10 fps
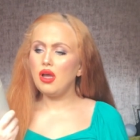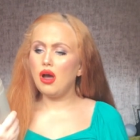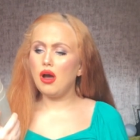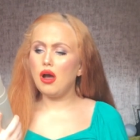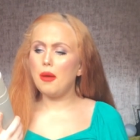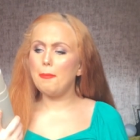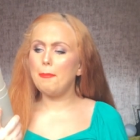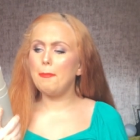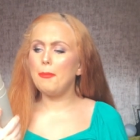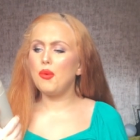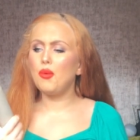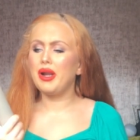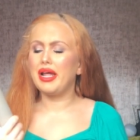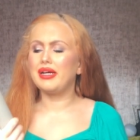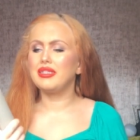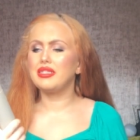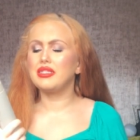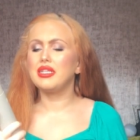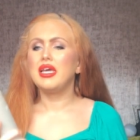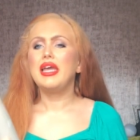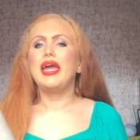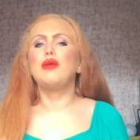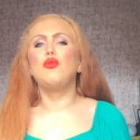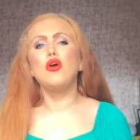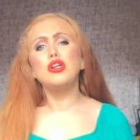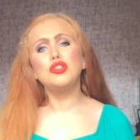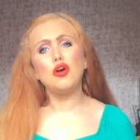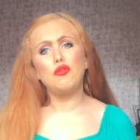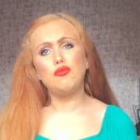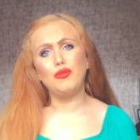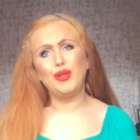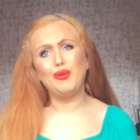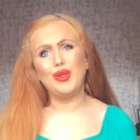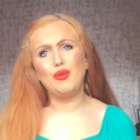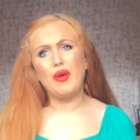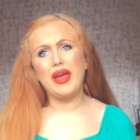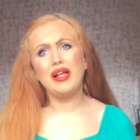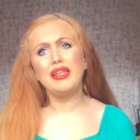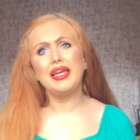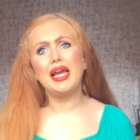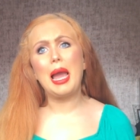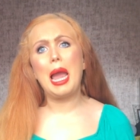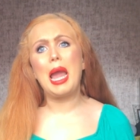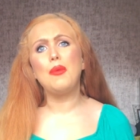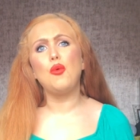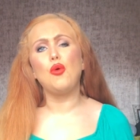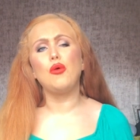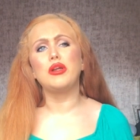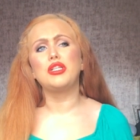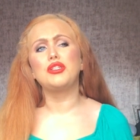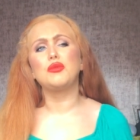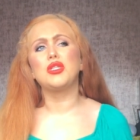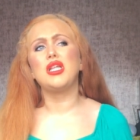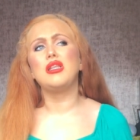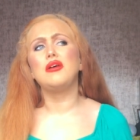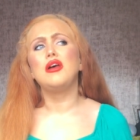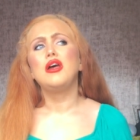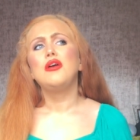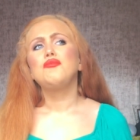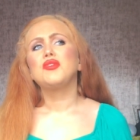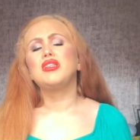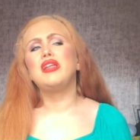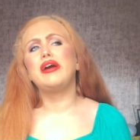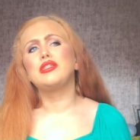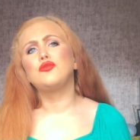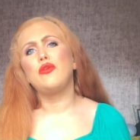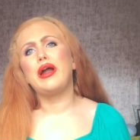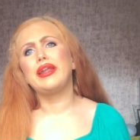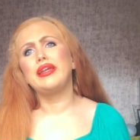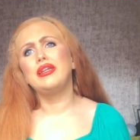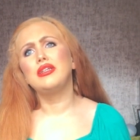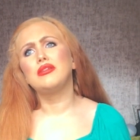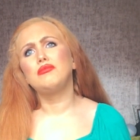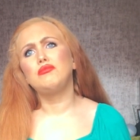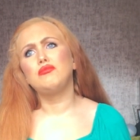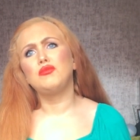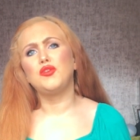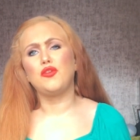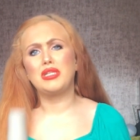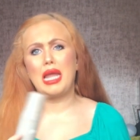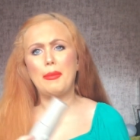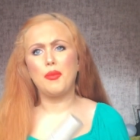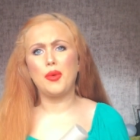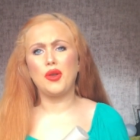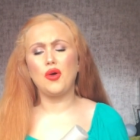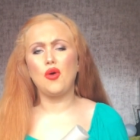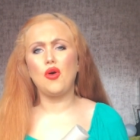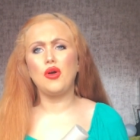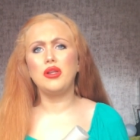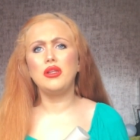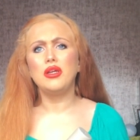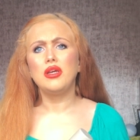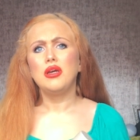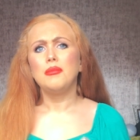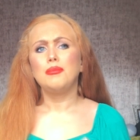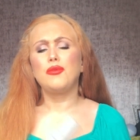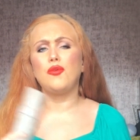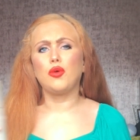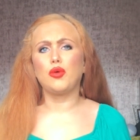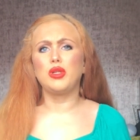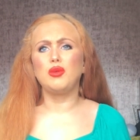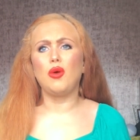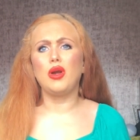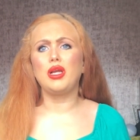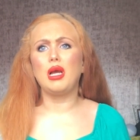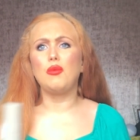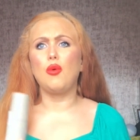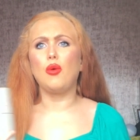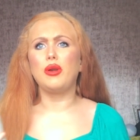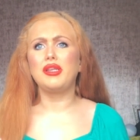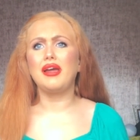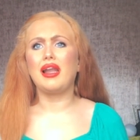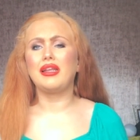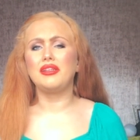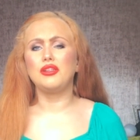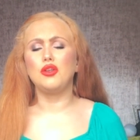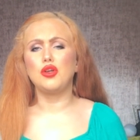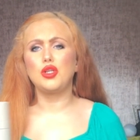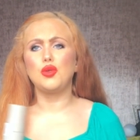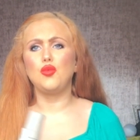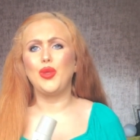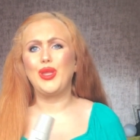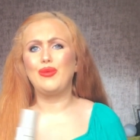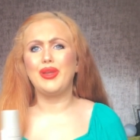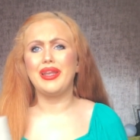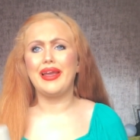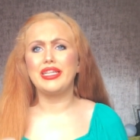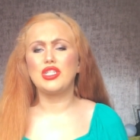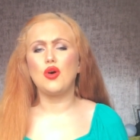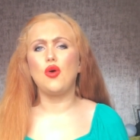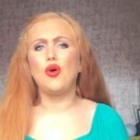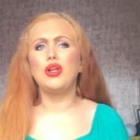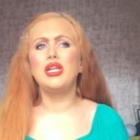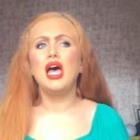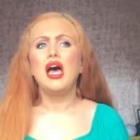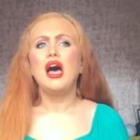Um, what else? It wears off really, really well. Like, I wore it, was last Friday, the first time I put it on before going to work. I wore it and it looked really, really nice on.